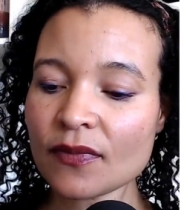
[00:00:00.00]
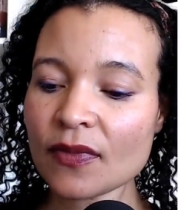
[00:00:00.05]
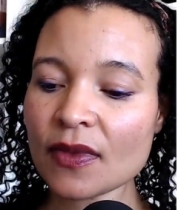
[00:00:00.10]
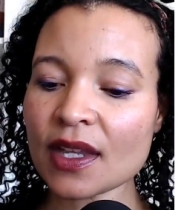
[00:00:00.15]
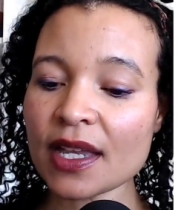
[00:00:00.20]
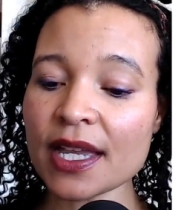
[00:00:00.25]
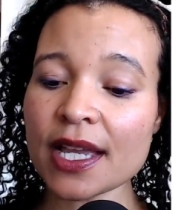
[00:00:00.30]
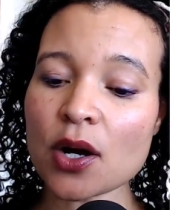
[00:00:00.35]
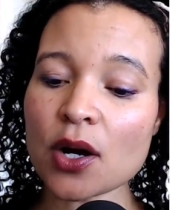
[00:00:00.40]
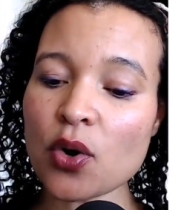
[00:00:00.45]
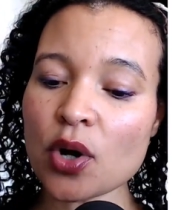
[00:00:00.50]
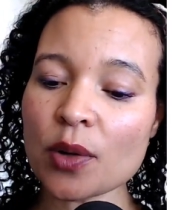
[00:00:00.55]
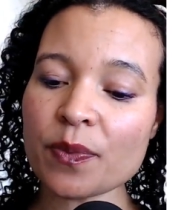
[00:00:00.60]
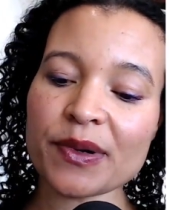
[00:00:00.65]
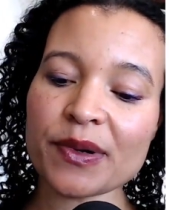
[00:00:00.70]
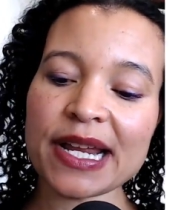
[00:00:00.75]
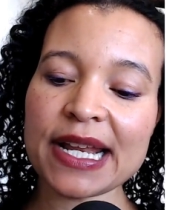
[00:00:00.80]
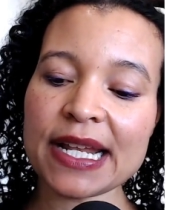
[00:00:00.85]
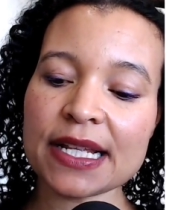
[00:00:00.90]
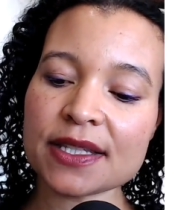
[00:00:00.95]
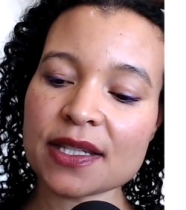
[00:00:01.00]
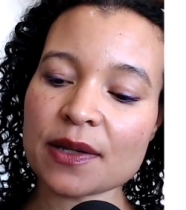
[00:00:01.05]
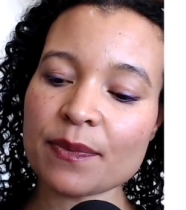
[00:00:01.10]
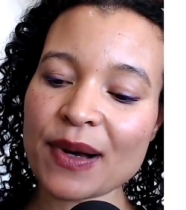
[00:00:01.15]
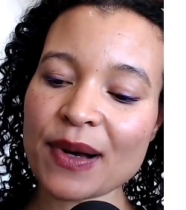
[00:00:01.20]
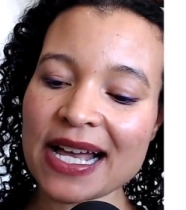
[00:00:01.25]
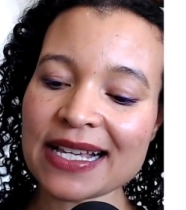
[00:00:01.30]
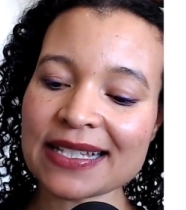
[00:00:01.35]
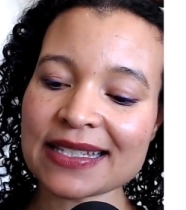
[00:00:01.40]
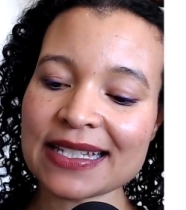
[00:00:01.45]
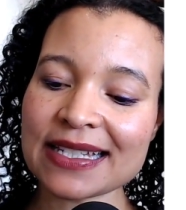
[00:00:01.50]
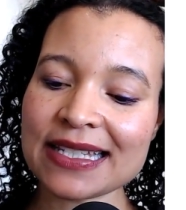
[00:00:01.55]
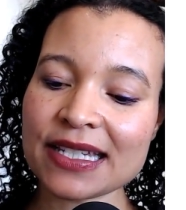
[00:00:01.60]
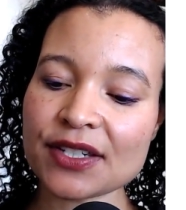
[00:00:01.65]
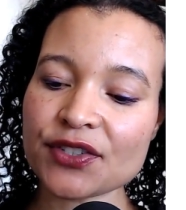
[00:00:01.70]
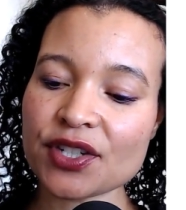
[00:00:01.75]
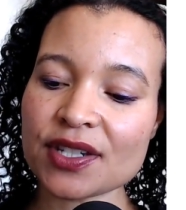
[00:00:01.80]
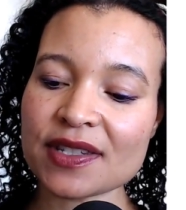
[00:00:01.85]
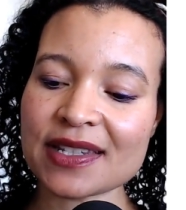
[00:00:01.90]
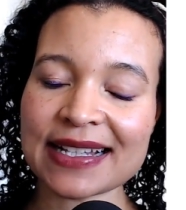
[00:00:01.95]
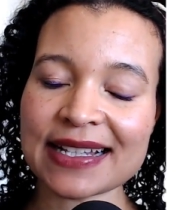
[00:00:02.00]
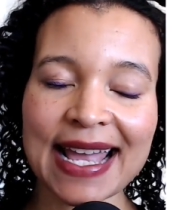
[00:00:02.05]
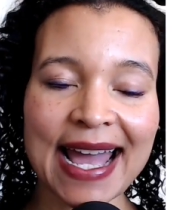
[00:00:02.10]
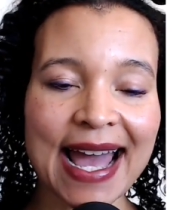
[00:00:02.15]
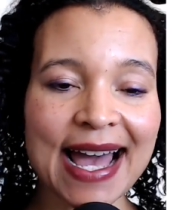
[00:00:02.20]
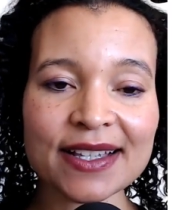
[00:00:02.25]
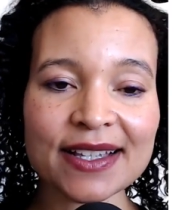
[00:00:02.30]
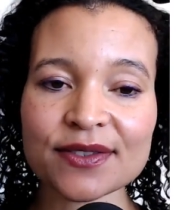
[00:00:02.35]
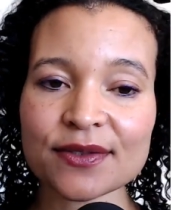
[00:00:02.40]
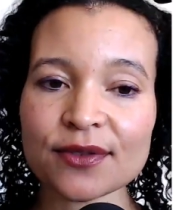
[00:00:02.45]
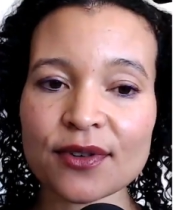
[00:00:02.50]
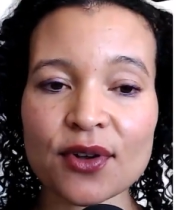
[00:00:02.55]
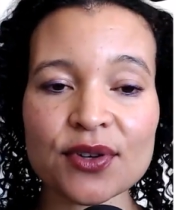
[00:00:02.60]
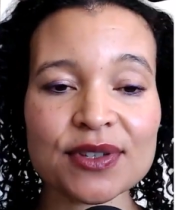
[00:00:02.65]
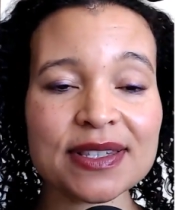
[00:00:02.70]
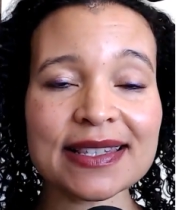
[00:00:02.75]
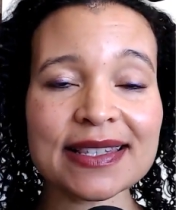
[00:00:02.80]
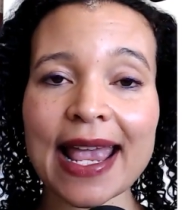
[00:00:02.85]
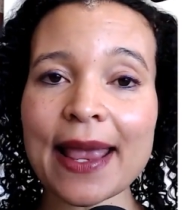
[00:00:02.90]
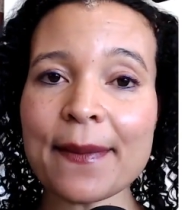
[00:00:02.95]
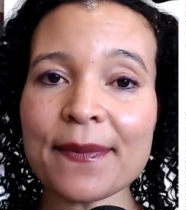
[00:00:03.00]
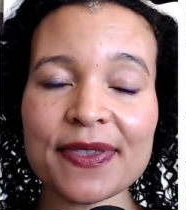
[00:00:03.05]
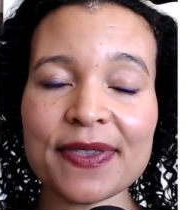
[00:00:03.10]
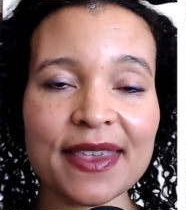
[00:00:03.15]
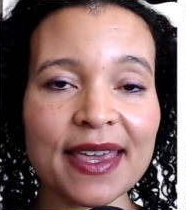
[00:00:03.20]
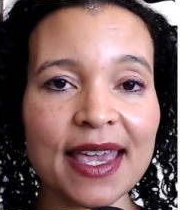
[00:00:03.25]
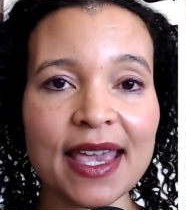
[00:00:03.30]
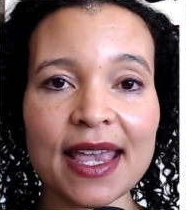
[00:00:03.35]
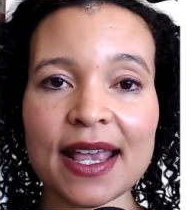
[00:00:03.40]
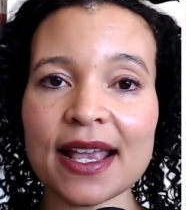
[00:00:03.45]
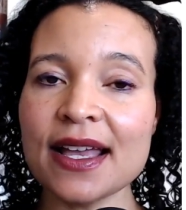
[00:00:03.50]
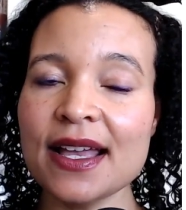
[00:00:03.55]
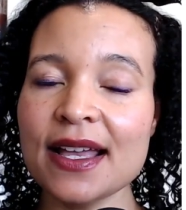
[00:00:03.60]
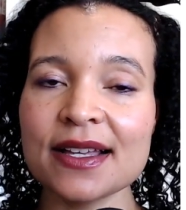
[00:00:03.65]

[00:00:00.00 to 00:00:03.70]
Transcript: Incorporate into pasta dishes and casseroles, same thing.